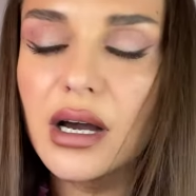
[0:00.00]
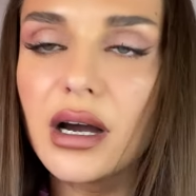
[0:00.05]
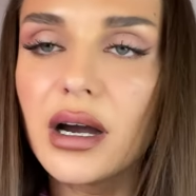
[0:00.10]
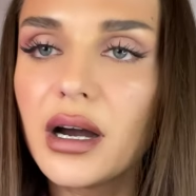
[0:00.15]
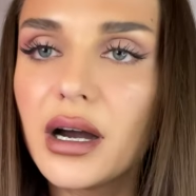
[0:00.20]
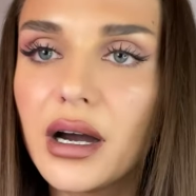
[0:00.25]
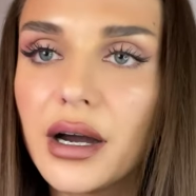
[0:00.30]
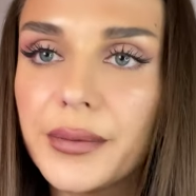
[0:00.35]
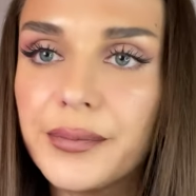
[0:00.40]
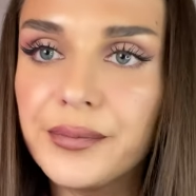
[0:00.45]

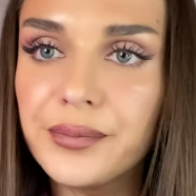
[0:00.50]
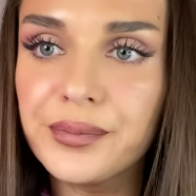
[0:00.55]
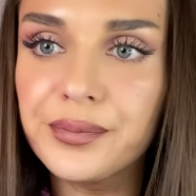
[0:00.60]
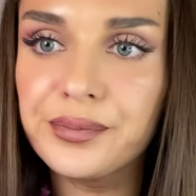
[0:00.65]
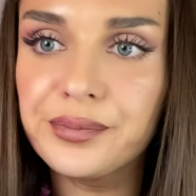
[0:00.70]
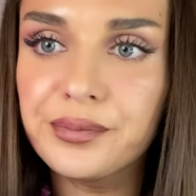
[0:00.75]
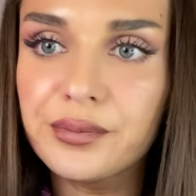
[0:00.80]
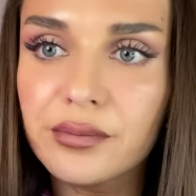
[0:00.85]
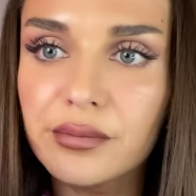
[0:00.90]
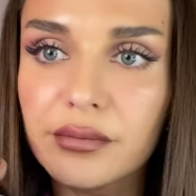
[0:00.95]

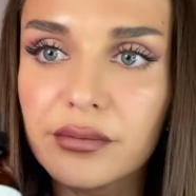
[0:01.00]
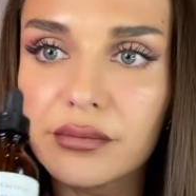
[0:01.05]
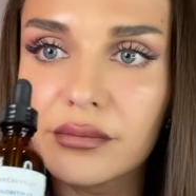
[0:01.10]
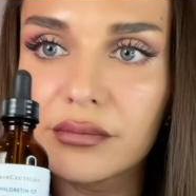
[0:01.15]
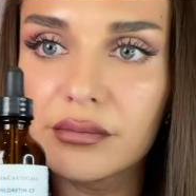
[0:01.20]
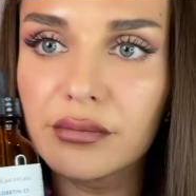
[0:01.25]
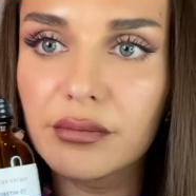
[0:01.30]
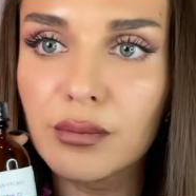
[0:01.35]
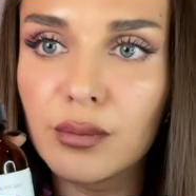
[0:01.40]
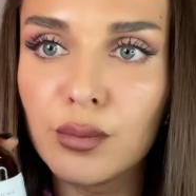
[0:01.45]

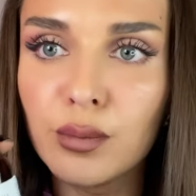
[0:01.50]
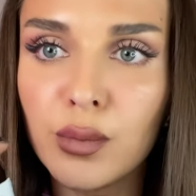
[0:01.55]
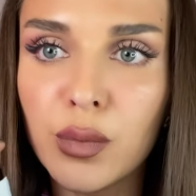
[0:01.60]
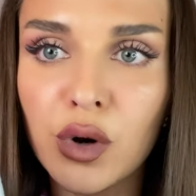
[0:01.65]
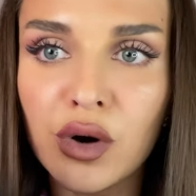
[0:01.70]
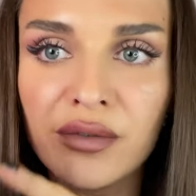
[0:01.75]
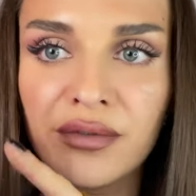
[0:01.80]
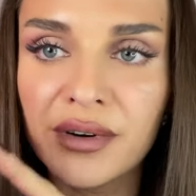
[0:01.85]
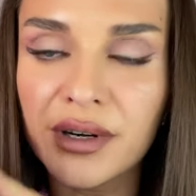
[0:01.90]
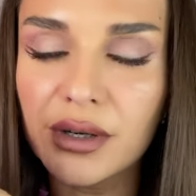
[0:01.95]

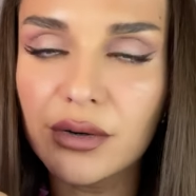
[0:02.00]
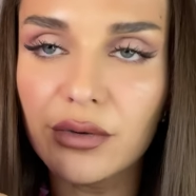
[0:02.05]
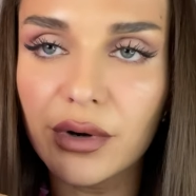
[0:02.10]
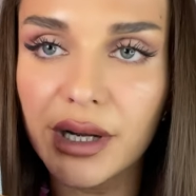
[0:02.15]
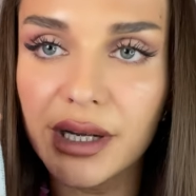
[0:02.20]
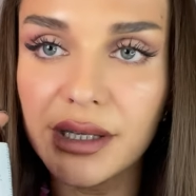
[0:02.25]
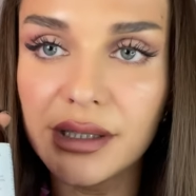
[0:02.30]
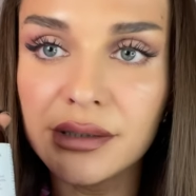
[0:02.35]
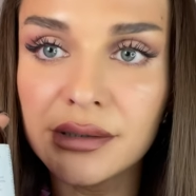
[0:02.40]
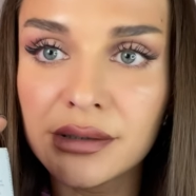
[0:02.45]
Both are
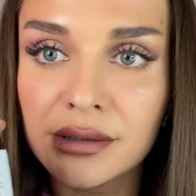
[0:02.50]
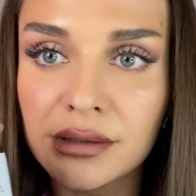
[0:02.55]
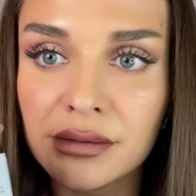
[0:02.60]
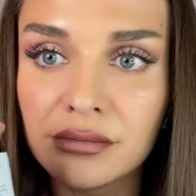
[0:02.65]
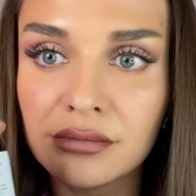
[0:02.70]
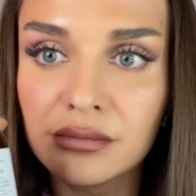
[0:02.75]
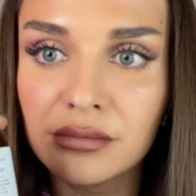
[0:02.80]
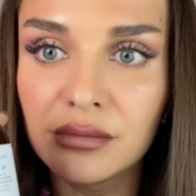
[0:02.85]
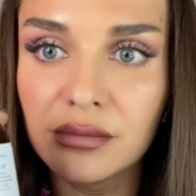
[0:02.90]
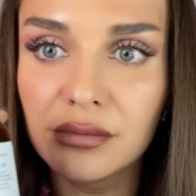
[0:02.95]
great.
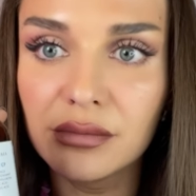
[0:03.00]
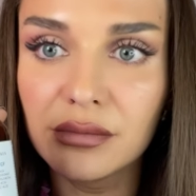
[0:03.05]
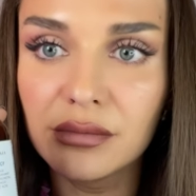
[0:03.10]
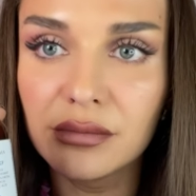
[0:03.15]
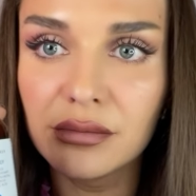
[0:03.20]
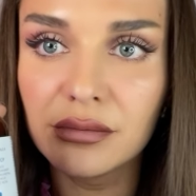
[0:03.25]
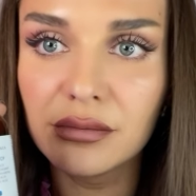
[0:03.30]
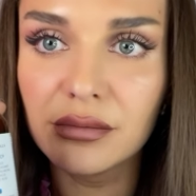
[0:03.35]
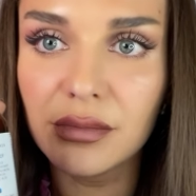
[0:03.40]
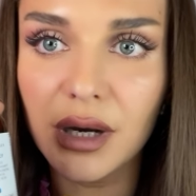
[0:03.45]

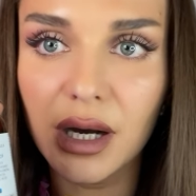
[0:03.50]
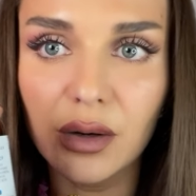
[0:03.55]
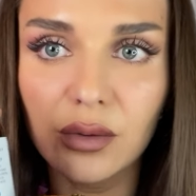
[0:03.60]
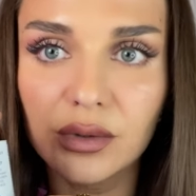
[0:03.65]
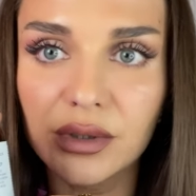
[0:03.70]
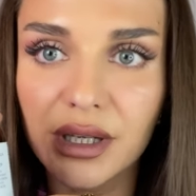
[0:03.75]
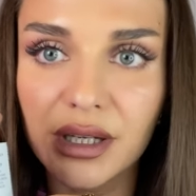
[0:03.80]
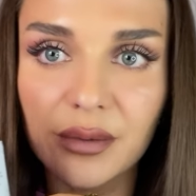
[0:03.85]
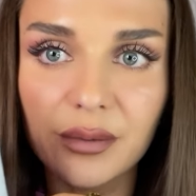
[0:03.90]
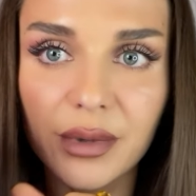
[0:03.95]
I would
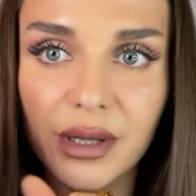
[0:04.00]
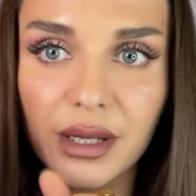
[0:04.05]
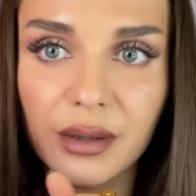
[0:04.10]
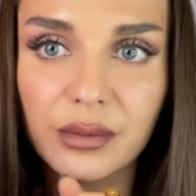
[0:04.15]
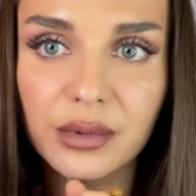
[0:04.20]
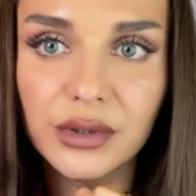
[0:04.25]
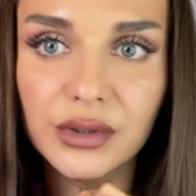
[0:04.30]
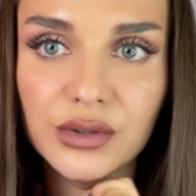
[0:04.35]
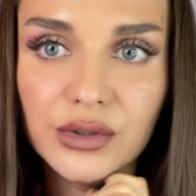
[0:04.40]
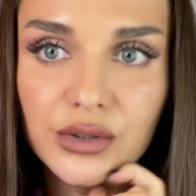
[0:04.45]
not be
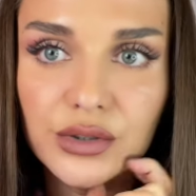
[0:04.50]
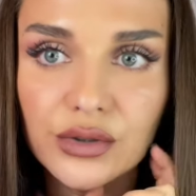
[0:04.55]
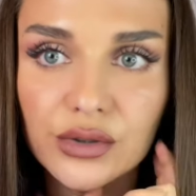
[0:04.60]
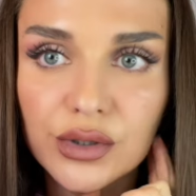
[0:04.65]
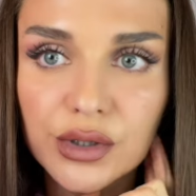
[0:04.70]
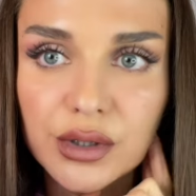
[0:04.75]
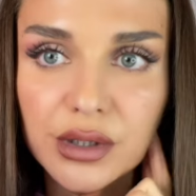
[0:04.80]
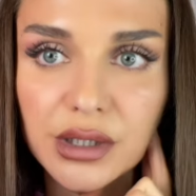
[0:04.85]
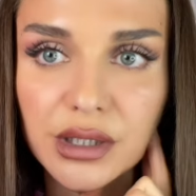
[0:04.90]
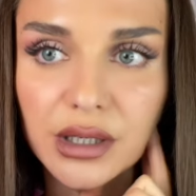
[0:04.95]
able to
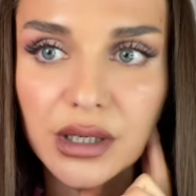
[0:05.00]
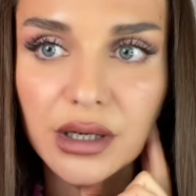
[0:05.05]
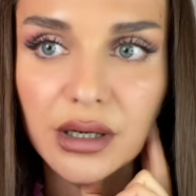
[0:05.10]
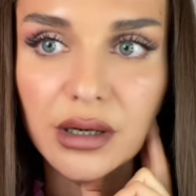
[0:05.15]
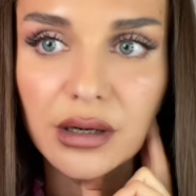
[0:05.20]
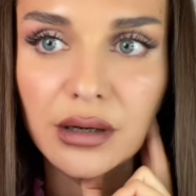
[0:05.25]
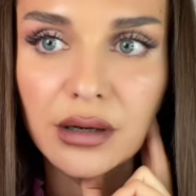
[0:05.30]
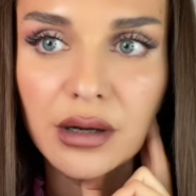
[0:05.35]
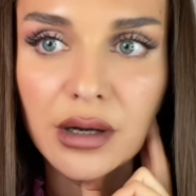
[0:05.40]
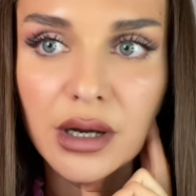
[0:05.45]
choose
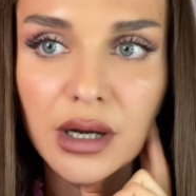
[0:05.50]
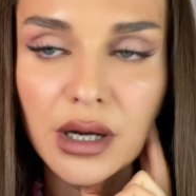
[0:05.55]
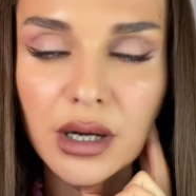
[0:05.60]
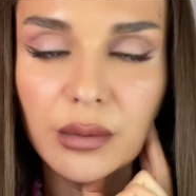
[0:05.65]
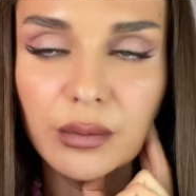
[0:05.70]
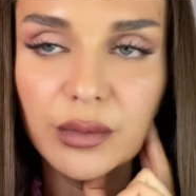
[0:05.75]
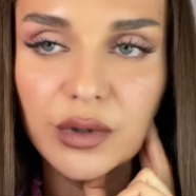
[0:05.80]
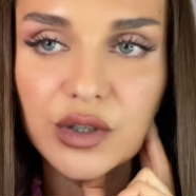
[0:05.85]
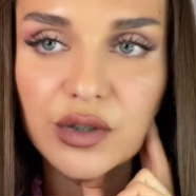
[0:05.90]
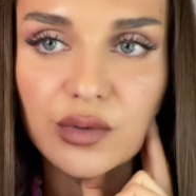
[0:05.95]

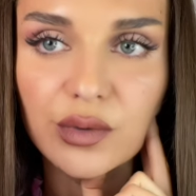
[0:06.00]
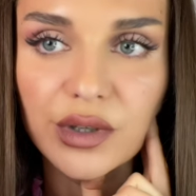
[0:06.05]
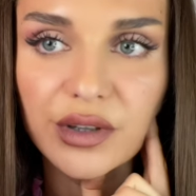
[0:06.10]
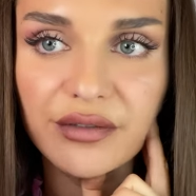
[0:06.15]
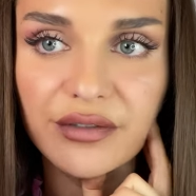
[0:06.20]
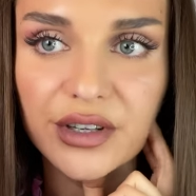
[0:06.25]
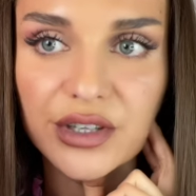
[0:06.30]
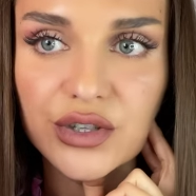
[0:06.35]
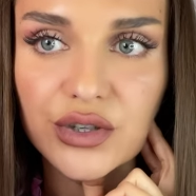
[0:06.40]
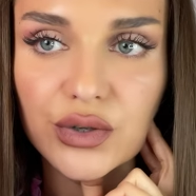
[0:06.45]
between
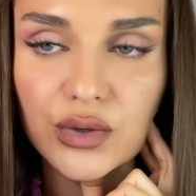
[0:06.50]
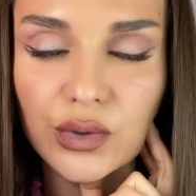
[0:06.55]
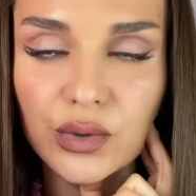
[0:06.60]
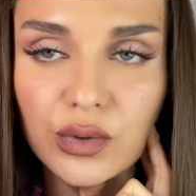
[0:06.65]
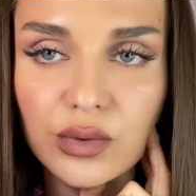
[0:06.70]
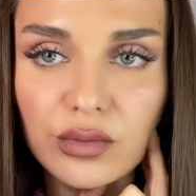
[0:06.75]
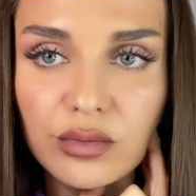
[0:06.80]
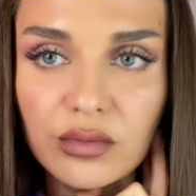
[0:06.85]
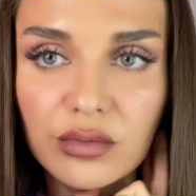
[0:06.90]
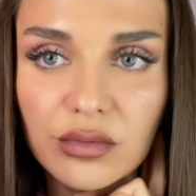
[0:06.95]
the
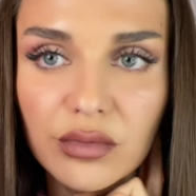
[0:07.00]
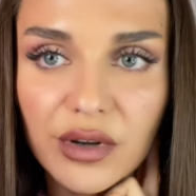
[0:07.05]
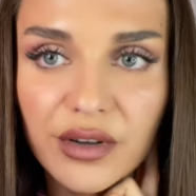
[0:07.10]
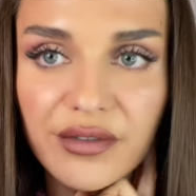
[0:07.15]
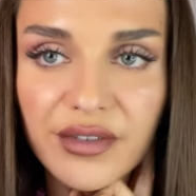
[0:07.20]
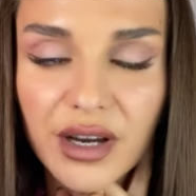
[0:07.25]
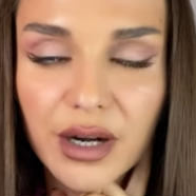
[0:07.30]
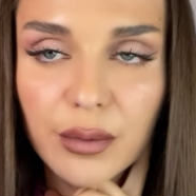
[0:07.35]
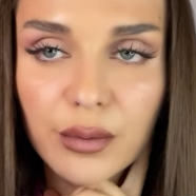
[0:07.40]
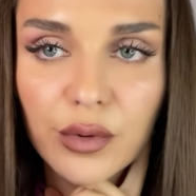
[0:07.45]
two.
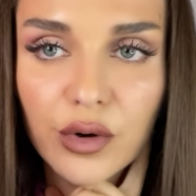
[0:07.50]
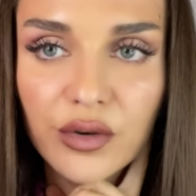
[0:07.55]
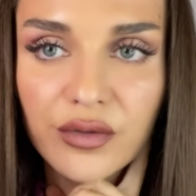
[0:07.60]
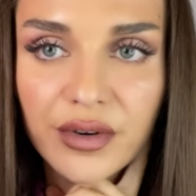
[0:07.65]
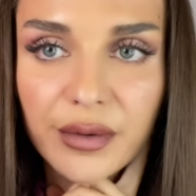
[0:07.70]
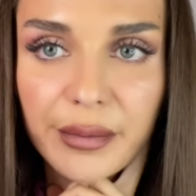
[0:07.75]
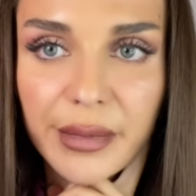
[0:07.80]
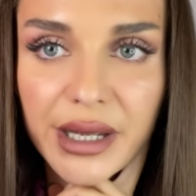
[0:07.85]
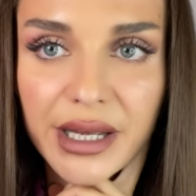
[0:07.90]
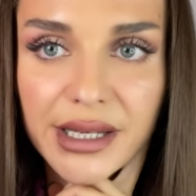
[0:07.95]
They're both
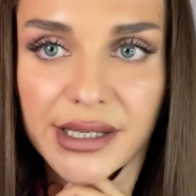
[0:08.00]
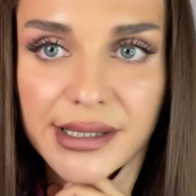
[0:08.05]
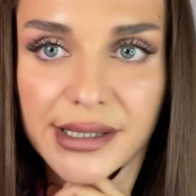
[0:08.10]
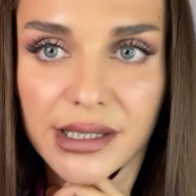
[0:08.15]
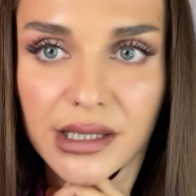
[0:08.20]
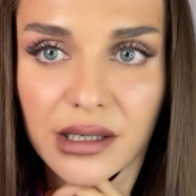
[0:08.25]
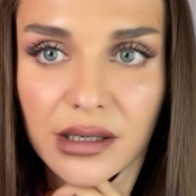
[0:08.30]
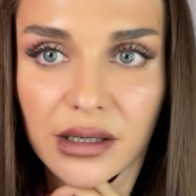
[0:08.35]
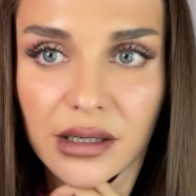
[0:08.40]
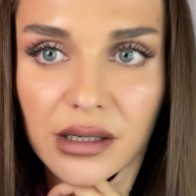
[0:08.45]

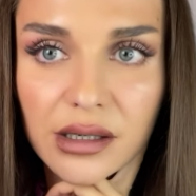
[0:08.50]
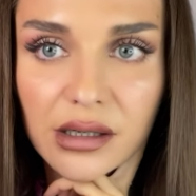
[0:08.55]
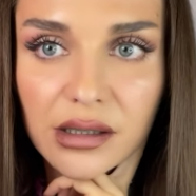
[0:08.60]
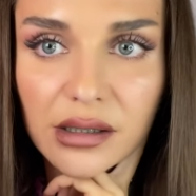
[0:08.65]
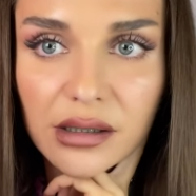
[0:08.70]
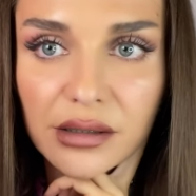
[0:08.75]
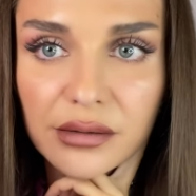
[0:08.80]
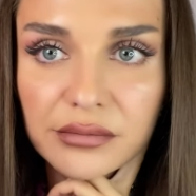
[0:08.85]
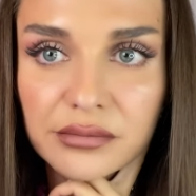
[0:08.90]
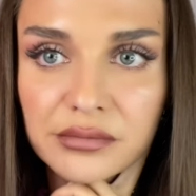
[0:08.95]

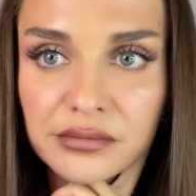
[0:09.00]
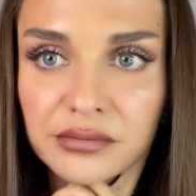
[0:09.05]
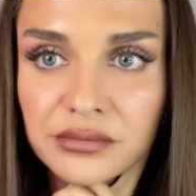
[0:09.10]
amazing.